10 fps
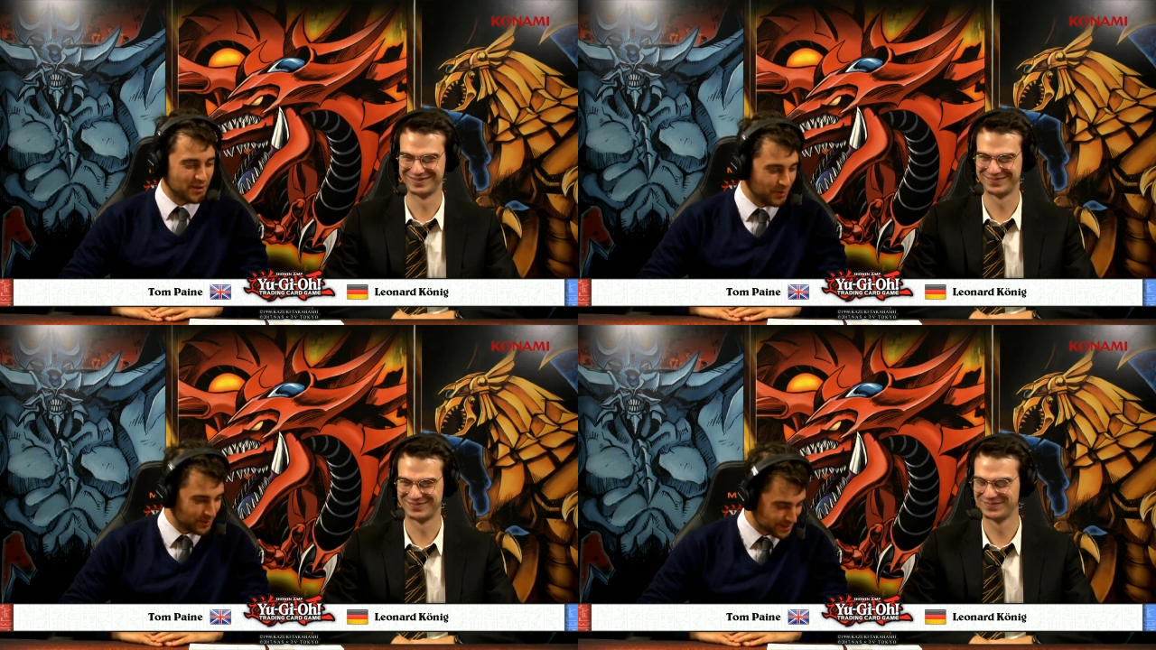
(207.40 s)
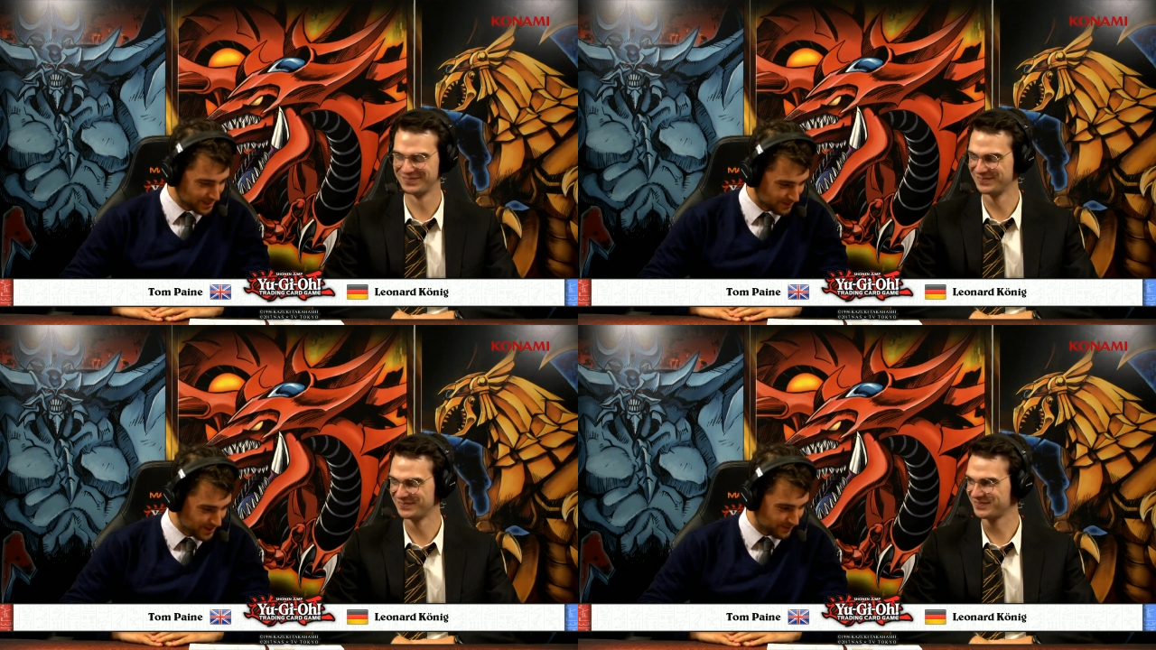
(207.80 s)
Speaker 1: of course
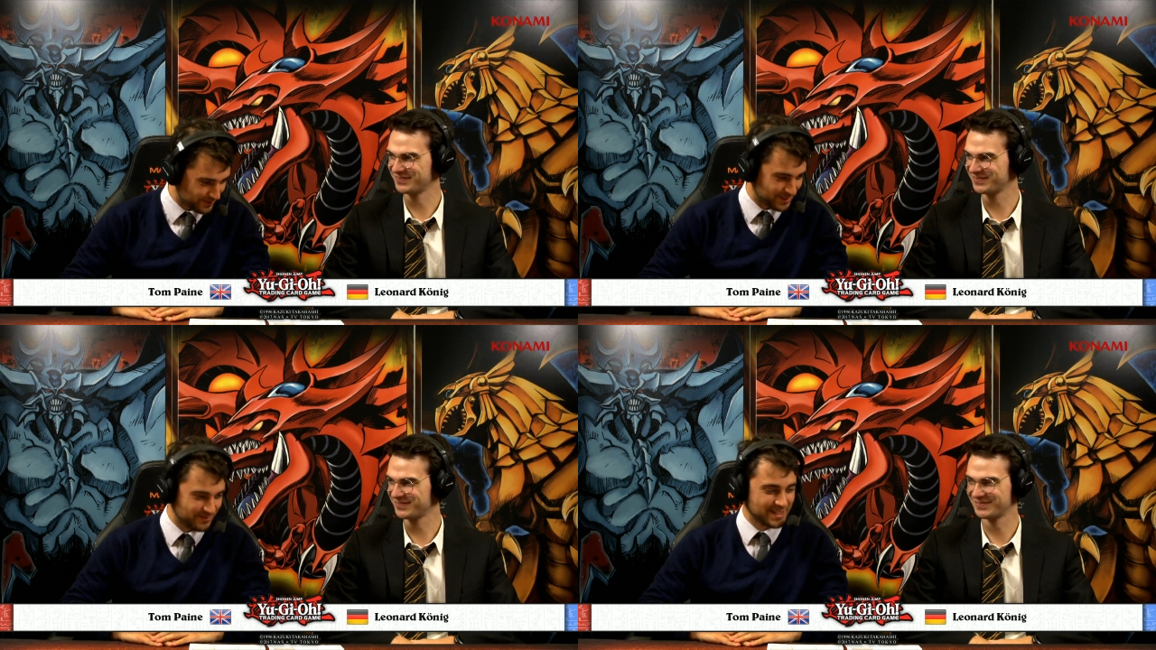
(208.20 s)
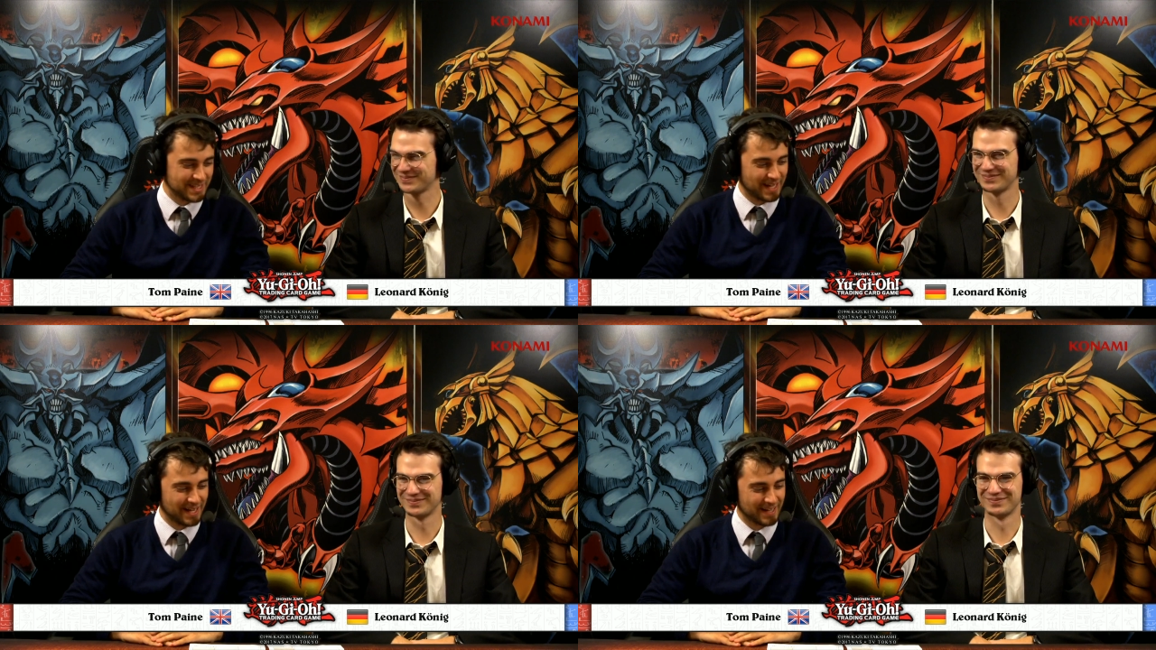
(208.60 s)
I'm confident with
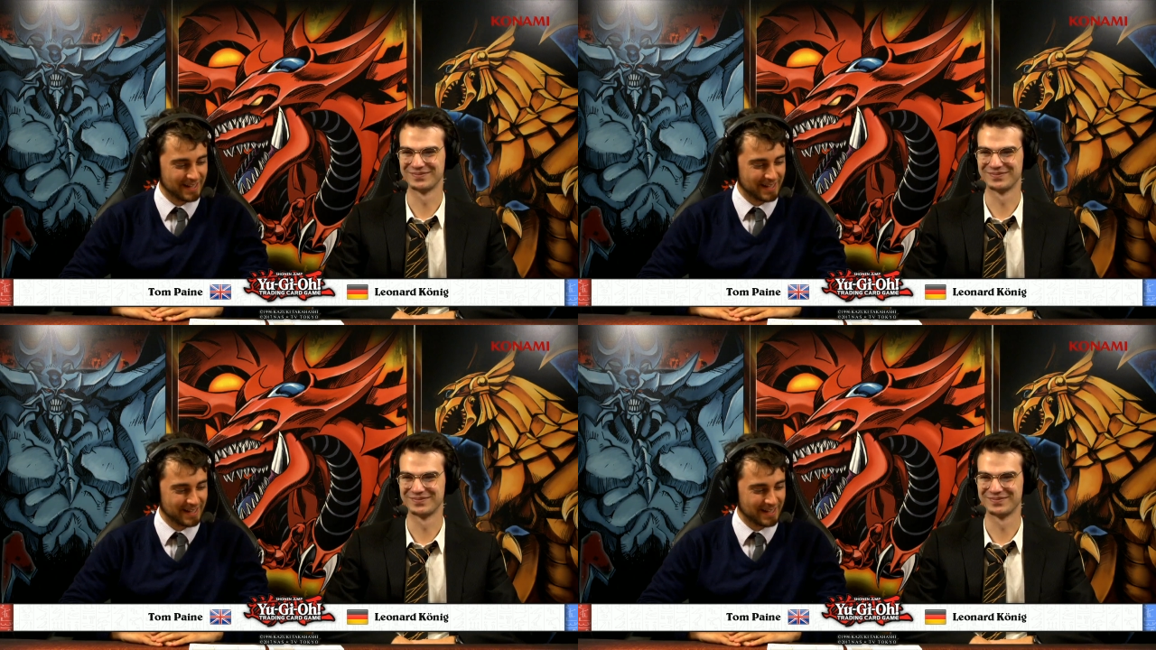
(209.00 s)
the deck.